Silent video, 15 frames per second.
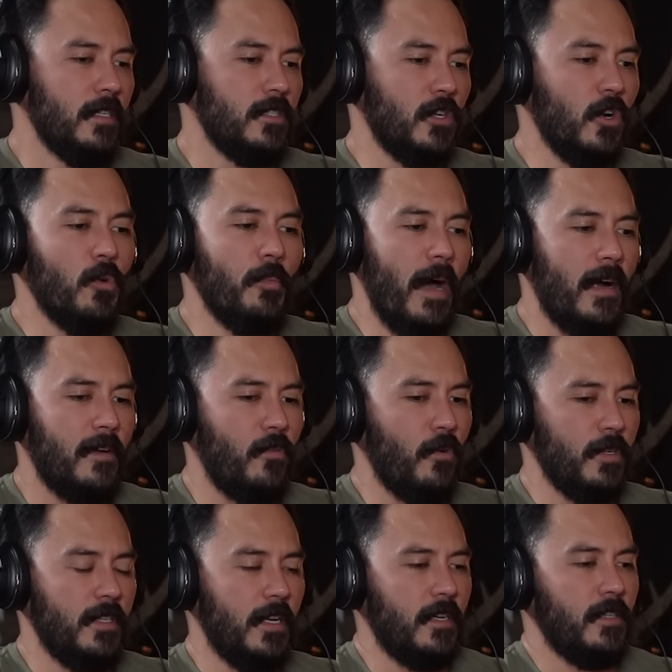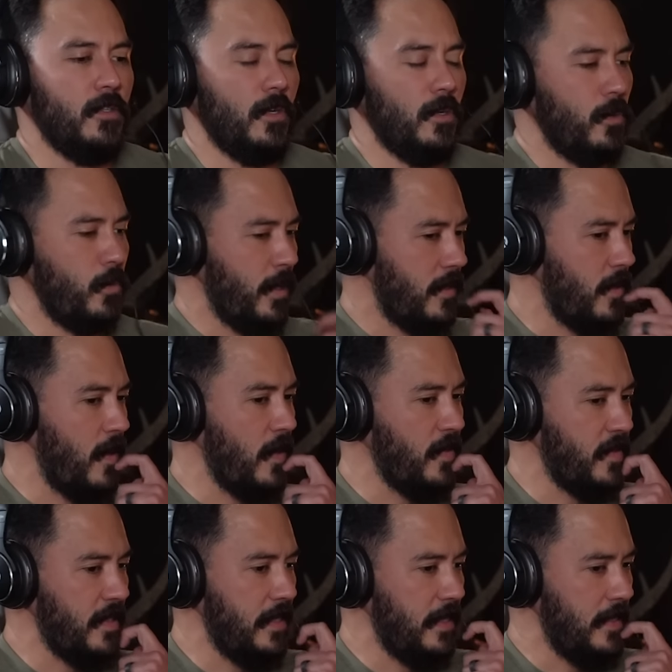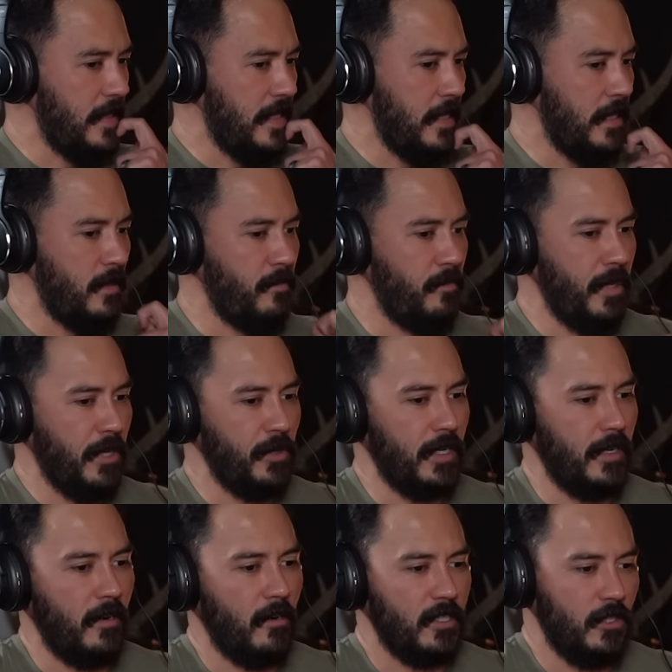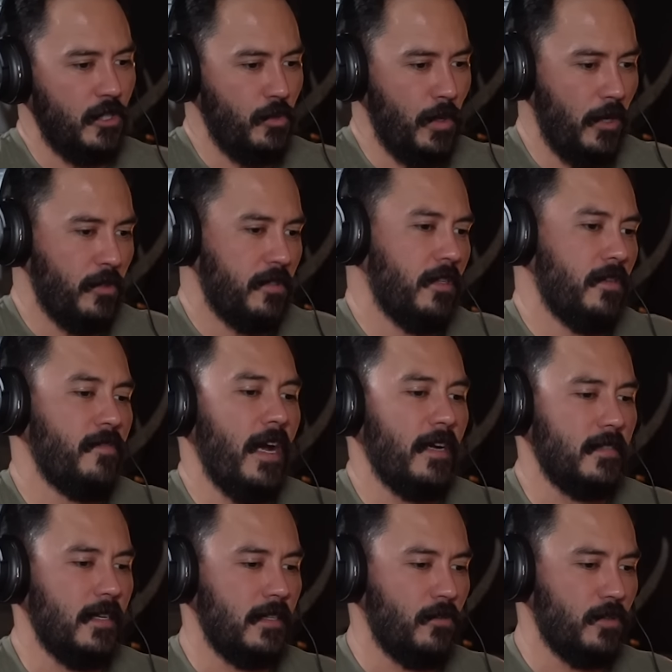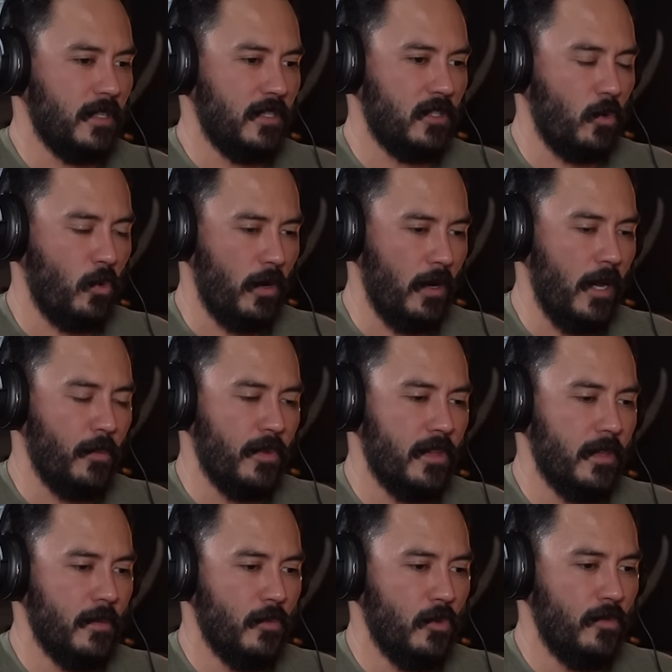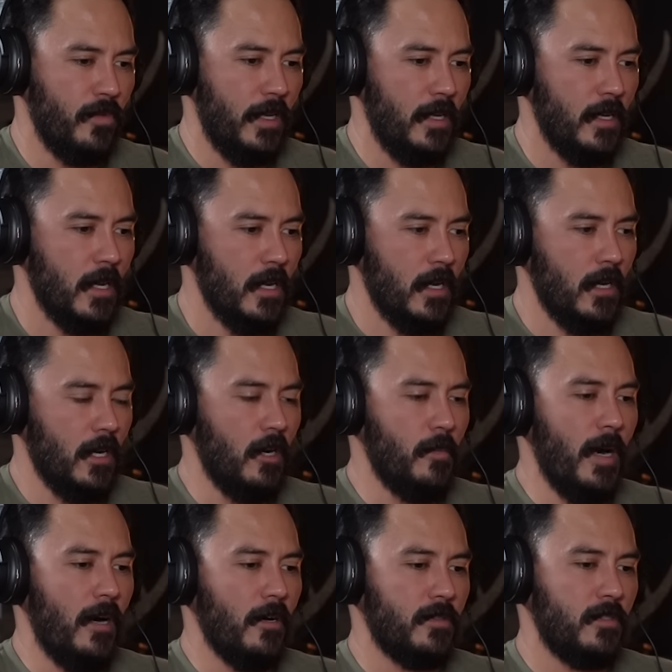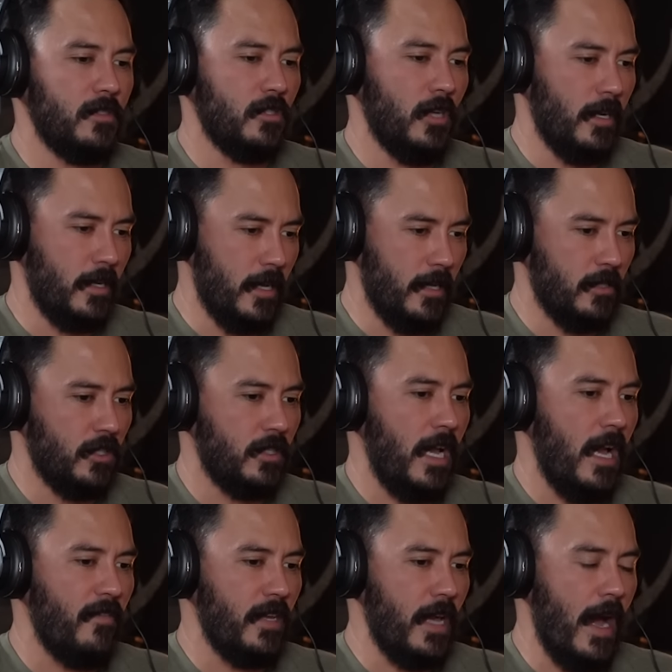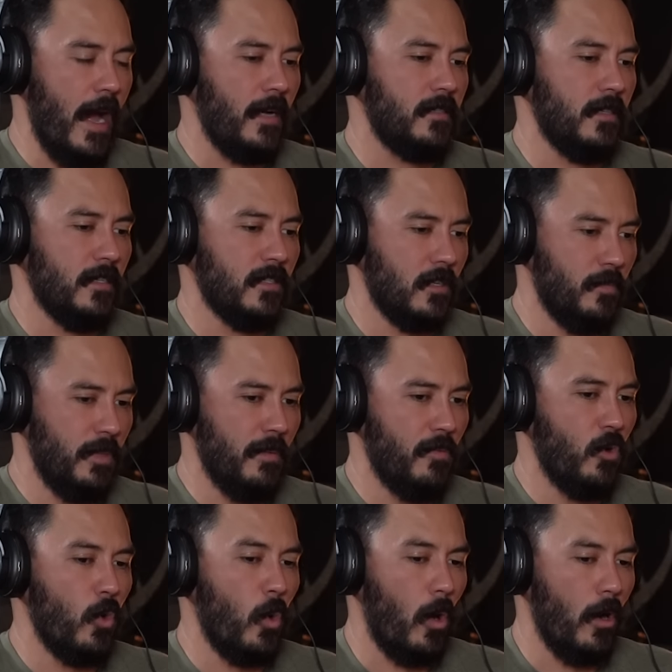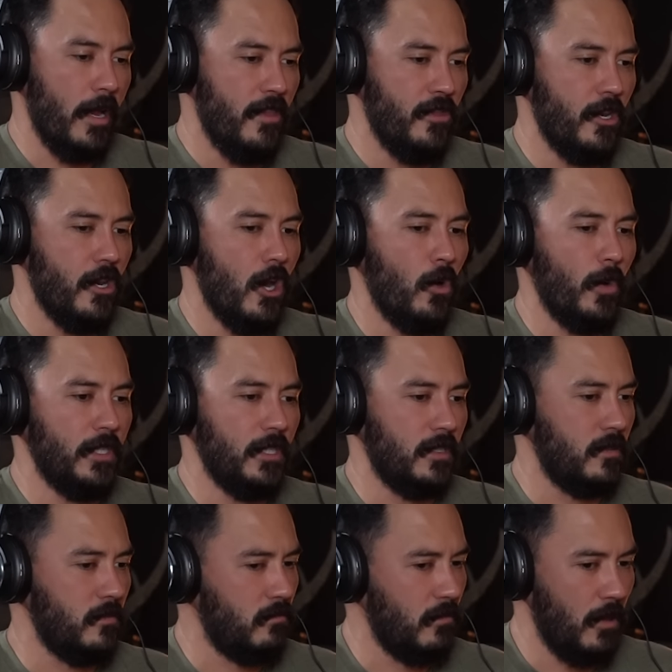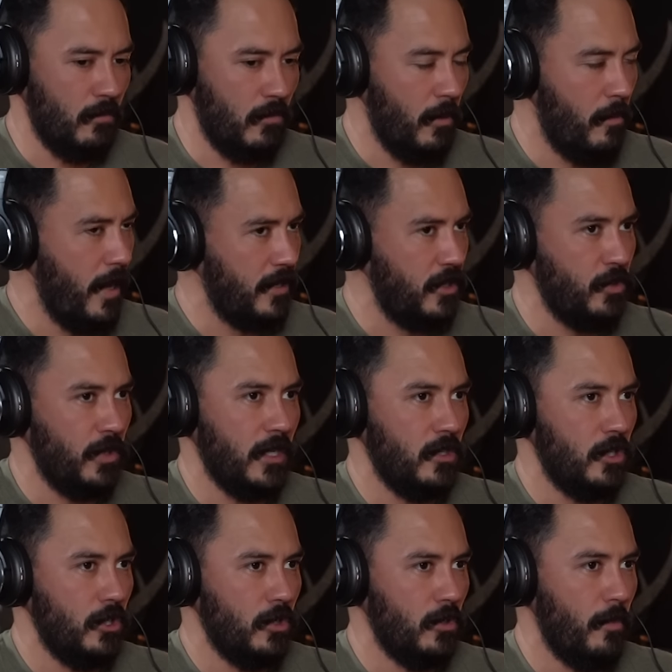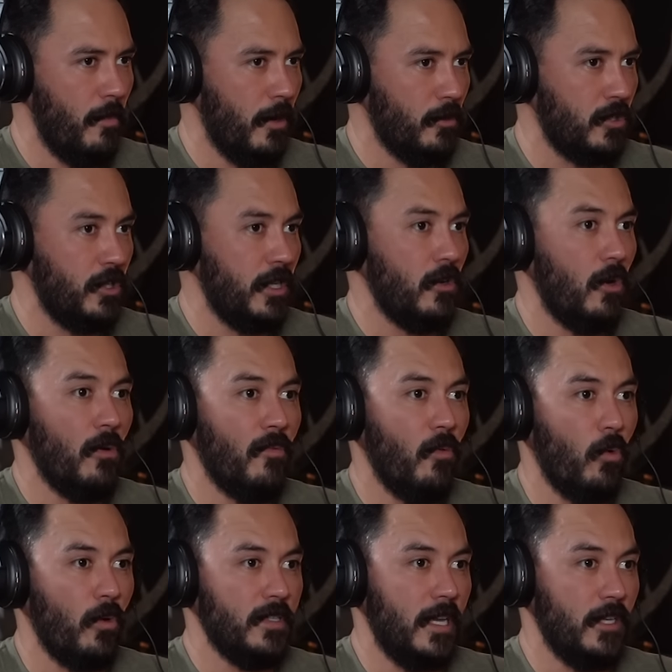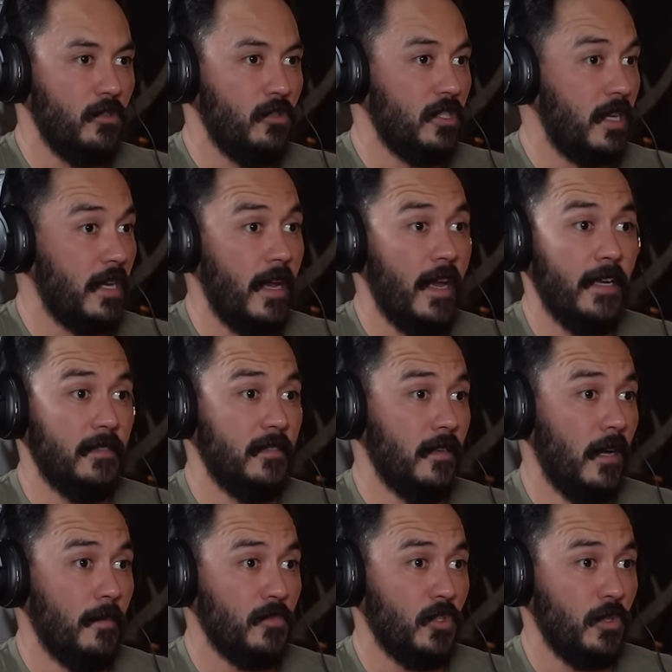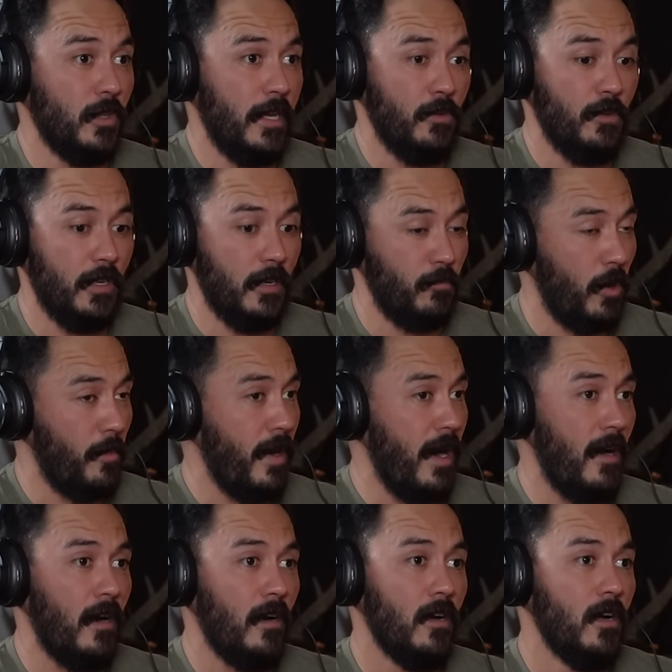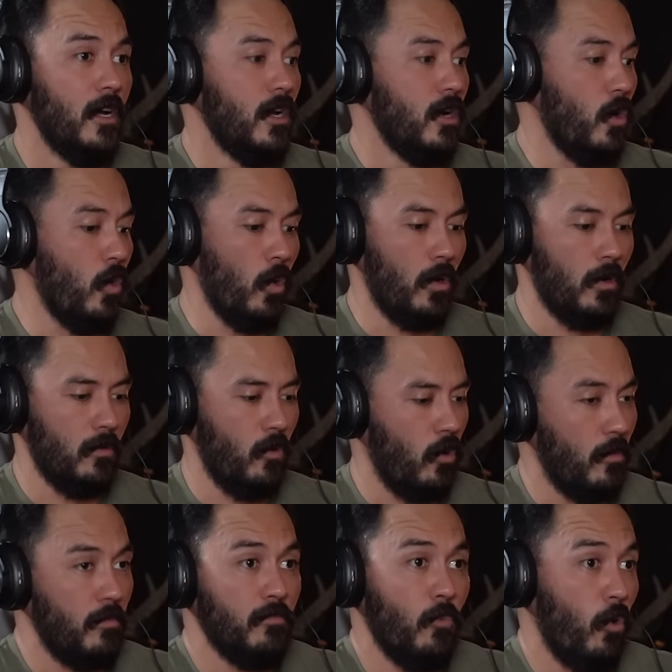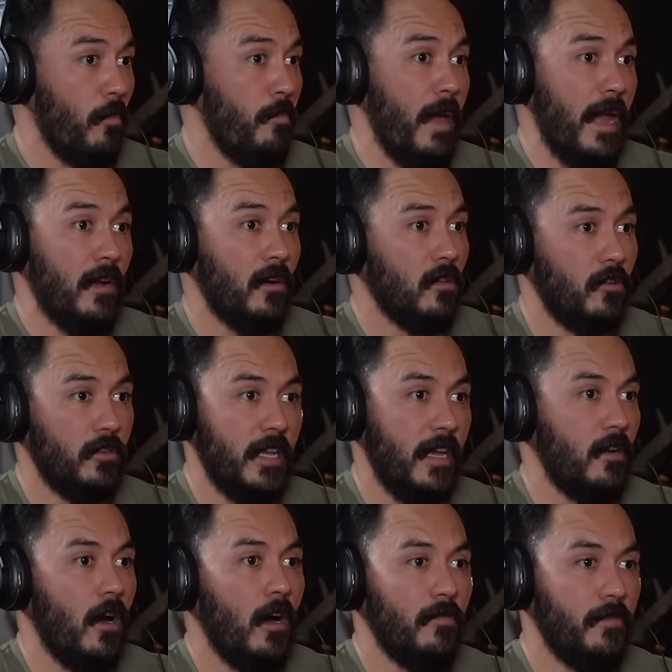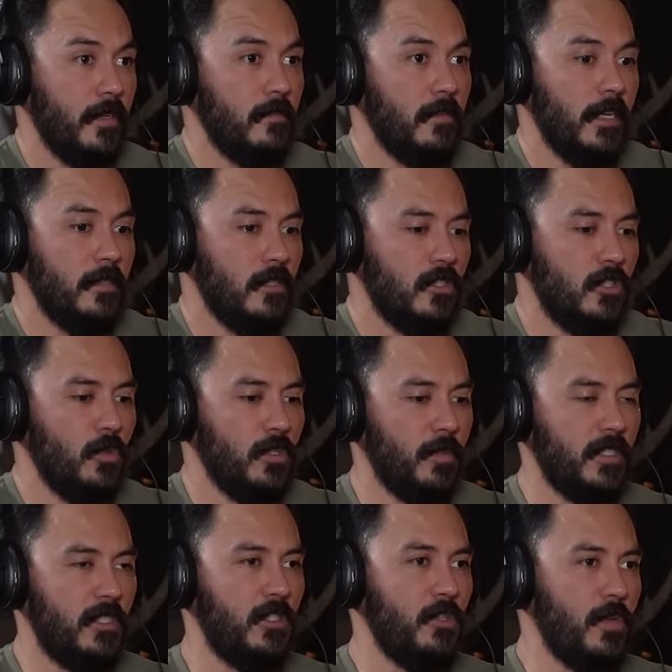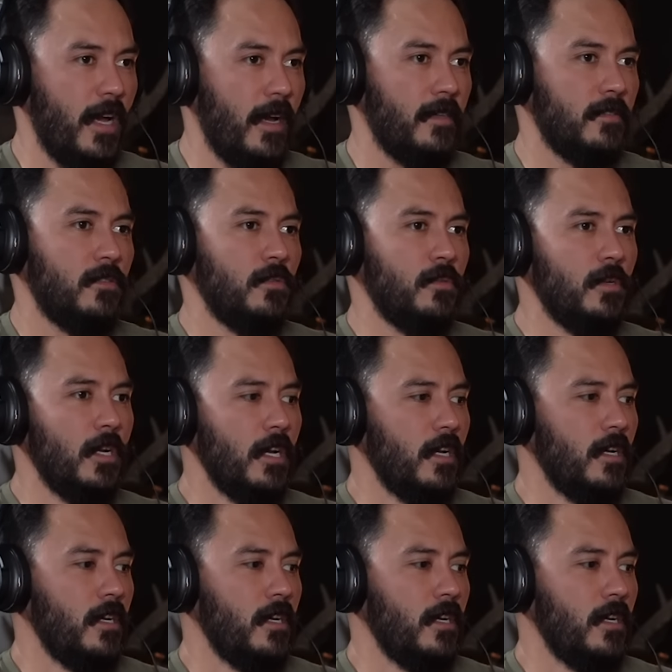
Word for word: To go back for a second though, with all of the billionaires, and you allude to the fact that there was a storyline within the movie about, again, just having access to people who are in the know, and just the best you can do, the most you can hope for is that you just get a heads up so that you can prepare or bail or take off and just do as much as you can to